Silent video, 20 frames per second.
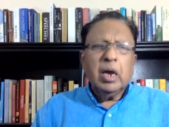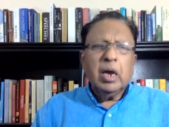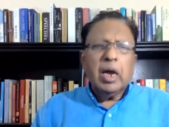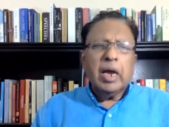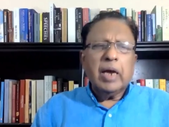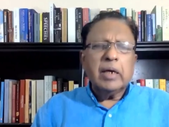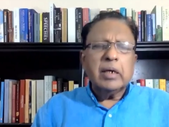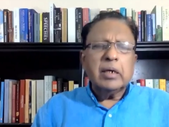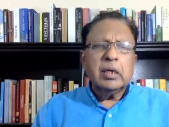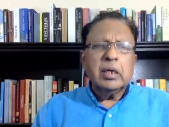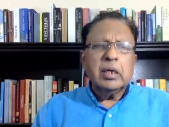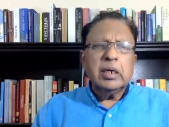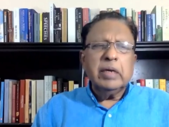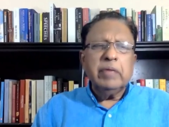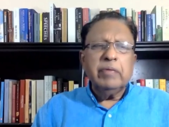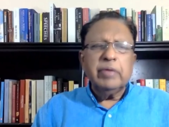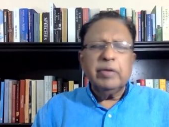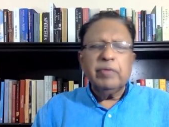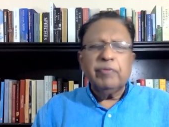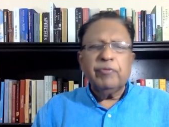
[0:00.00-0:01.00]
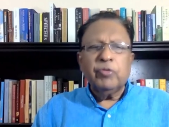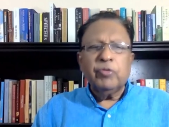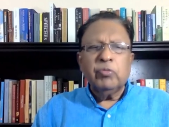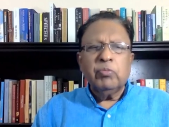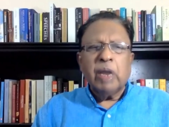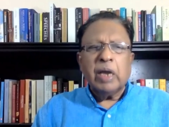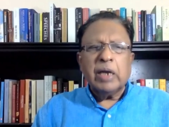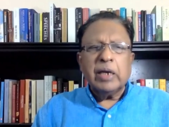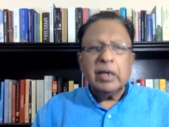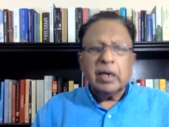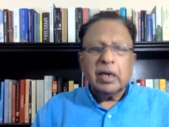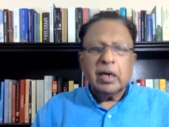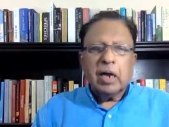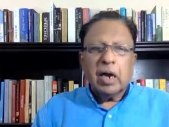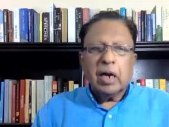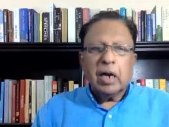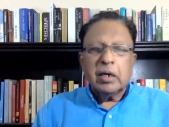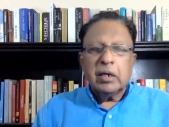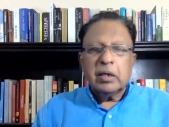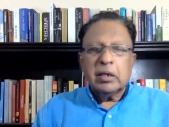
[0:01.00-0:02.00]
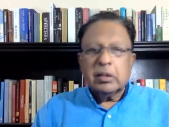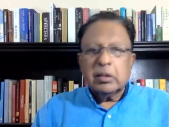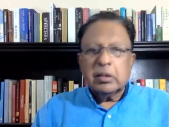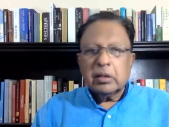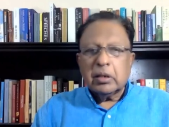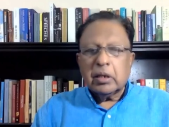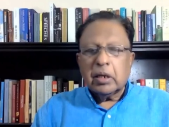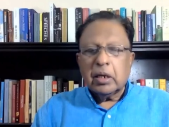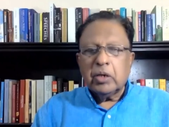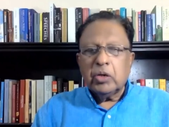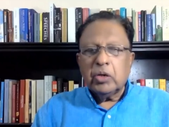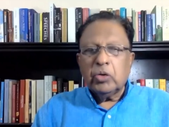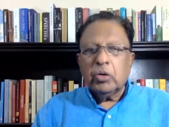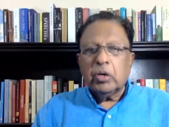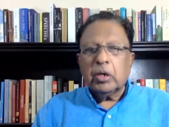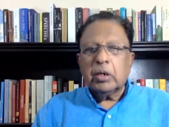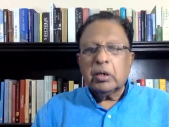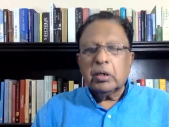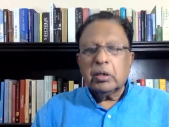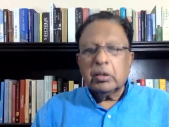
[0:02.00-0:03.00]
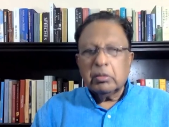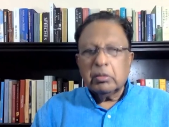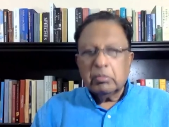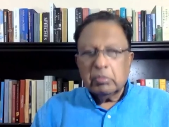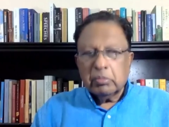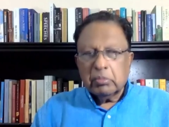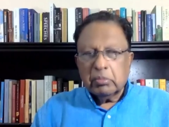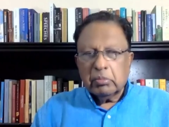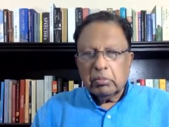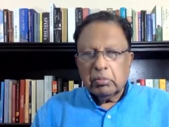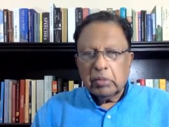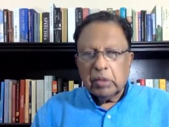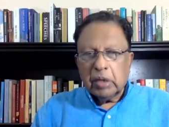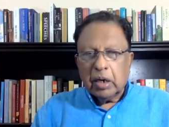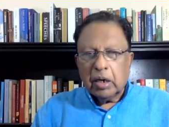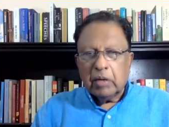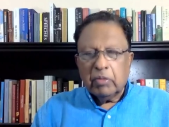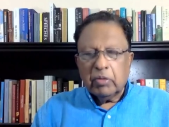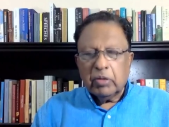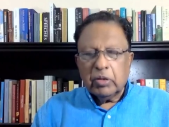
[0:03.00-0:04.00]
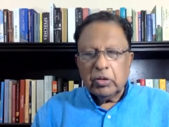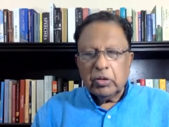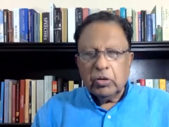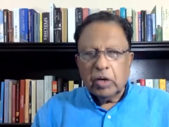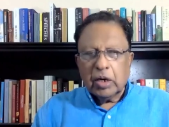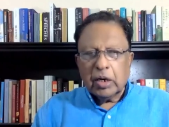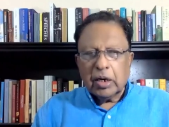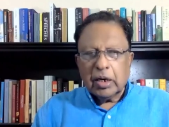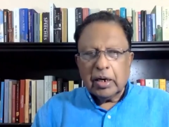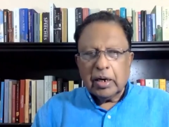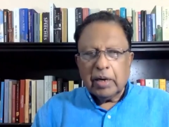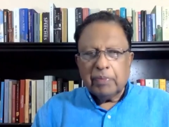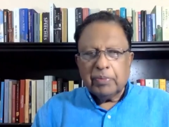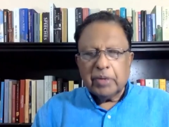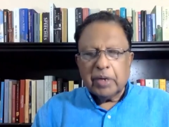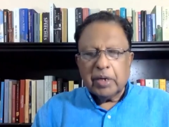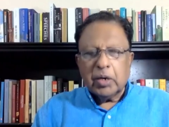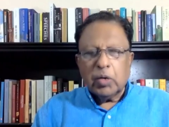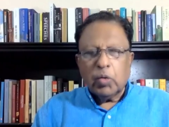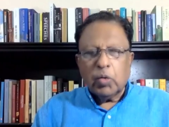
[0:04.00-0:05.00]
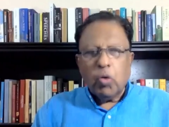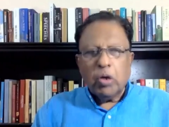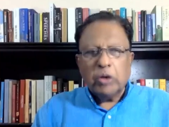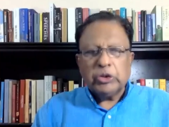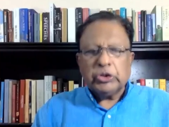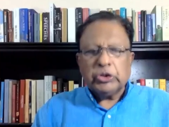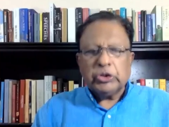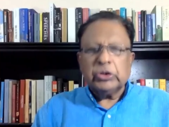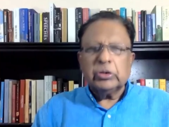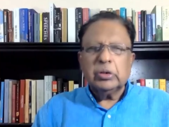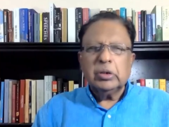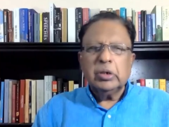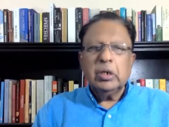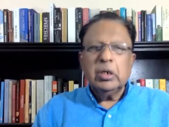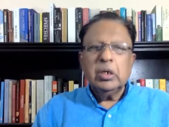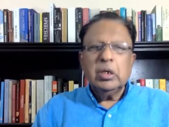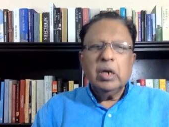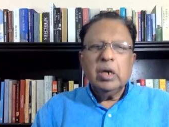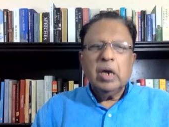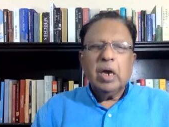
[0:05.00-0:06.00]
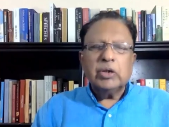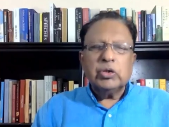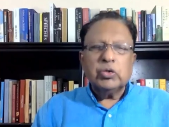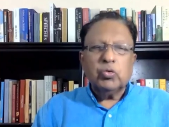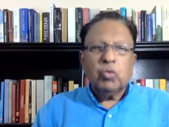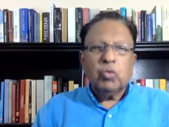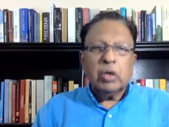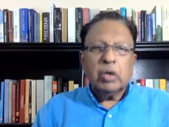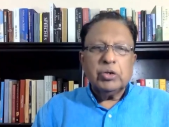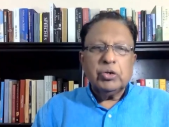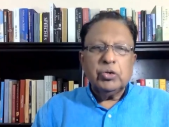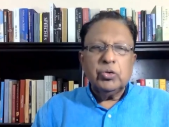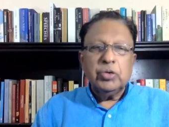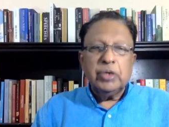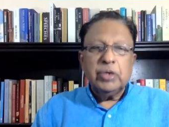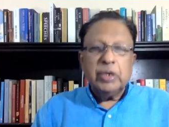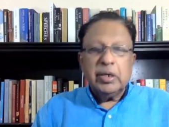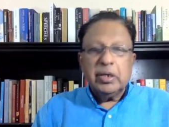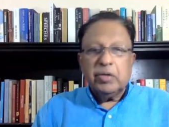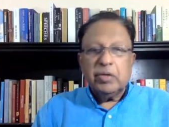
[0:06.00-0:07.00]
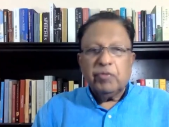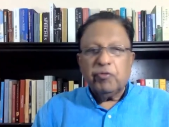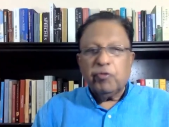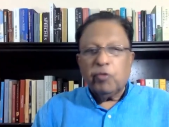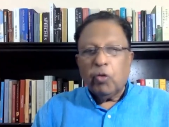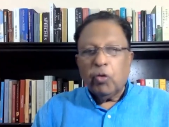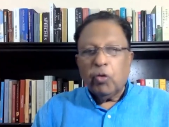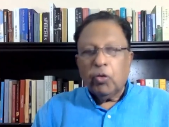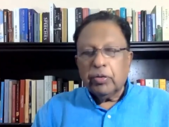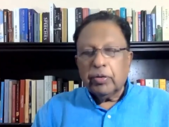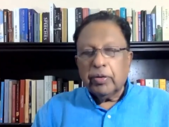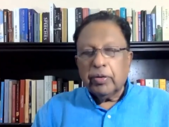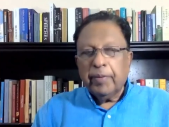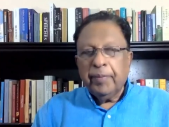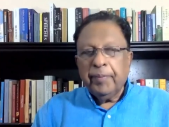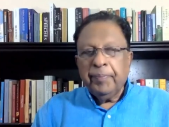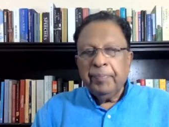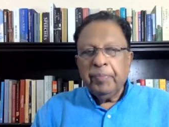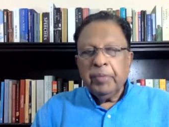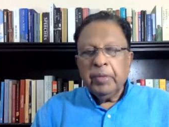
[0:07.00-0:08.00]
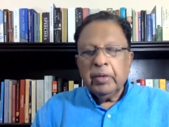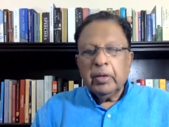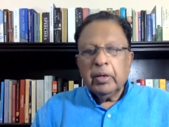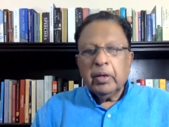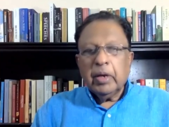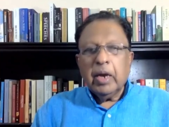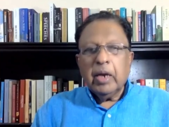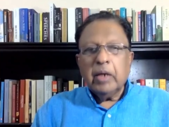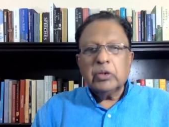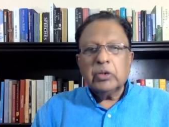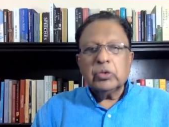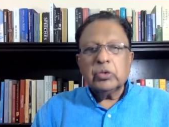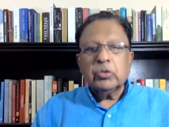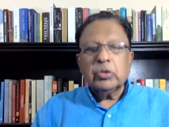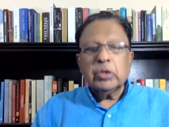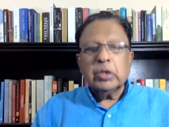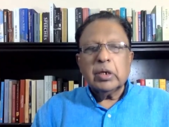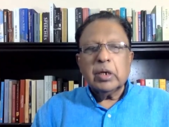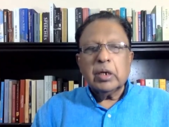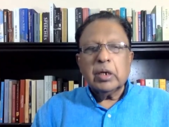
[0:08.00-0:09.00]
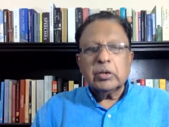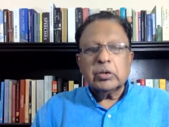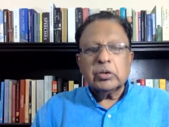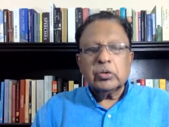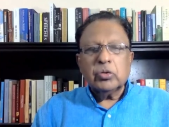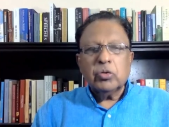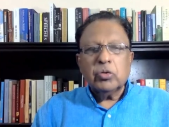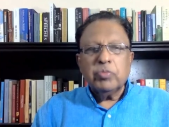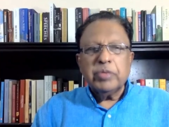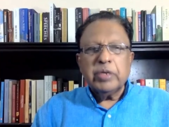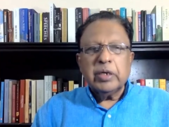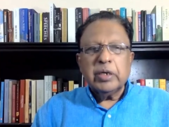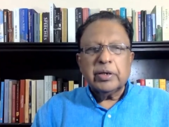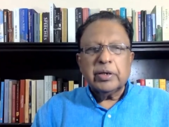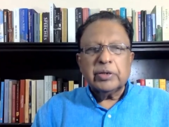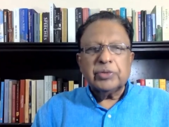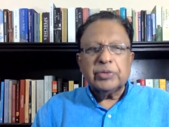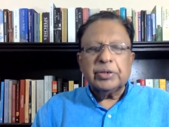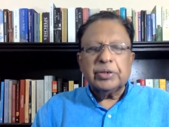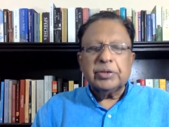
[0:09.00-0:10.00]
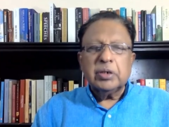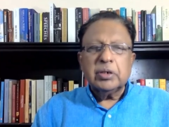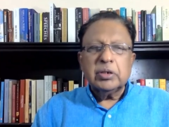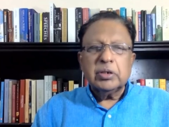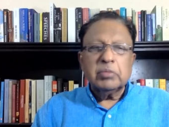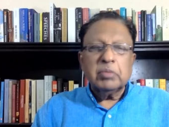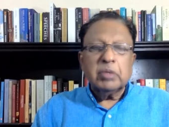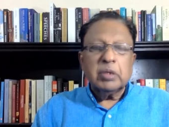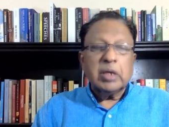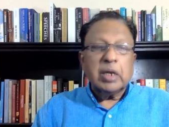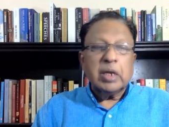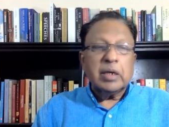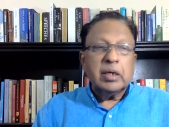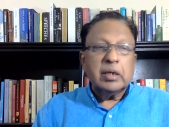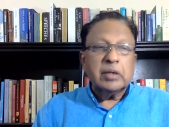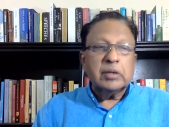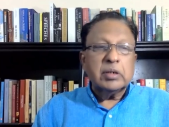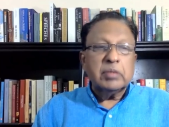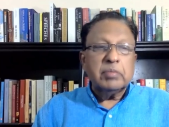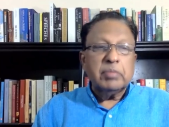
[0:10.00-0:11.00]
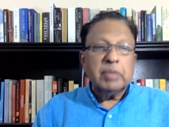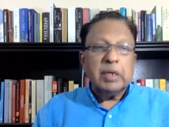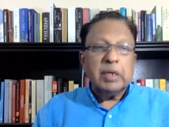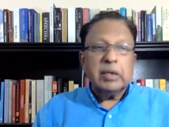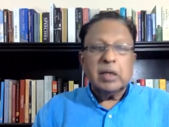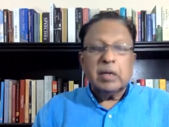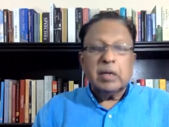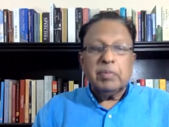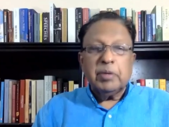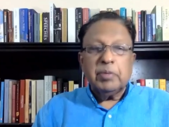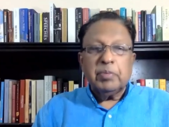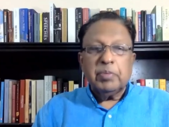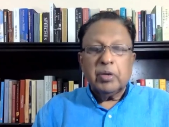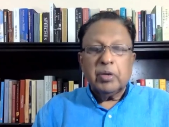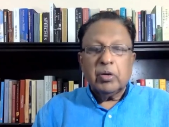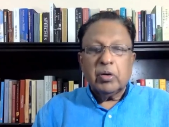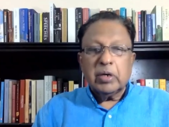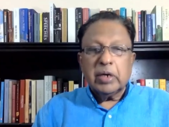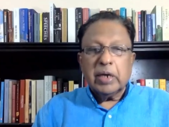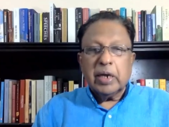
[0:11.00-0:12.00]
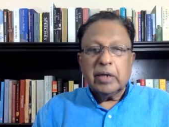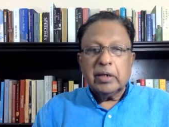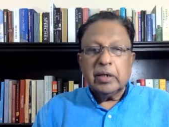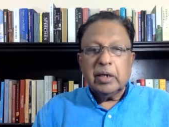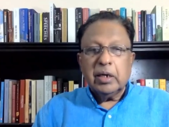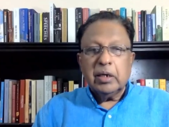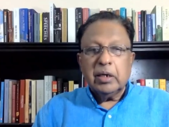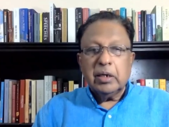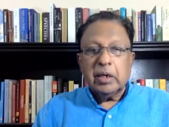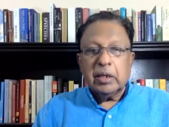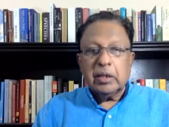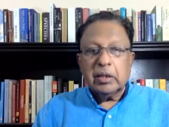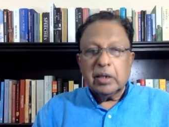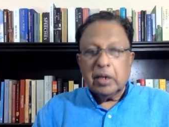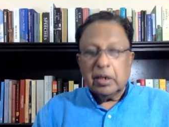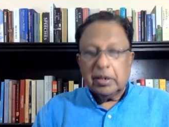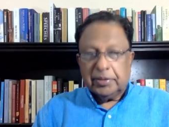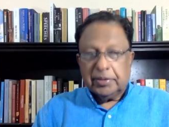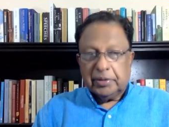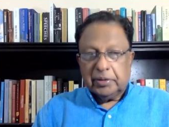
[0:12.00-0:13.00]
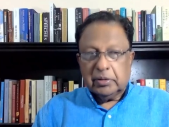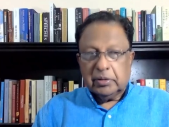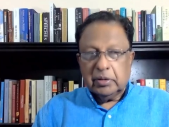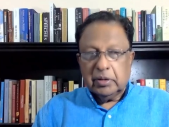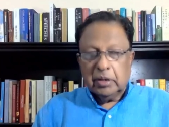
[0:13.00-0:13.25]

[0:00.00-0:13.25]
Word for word: And even if you buy a gun, then you are, uh, you are kept under watch as to what you need it for. And so there are so many restrictions, but that doesn't mean that people don't get killed in other countries.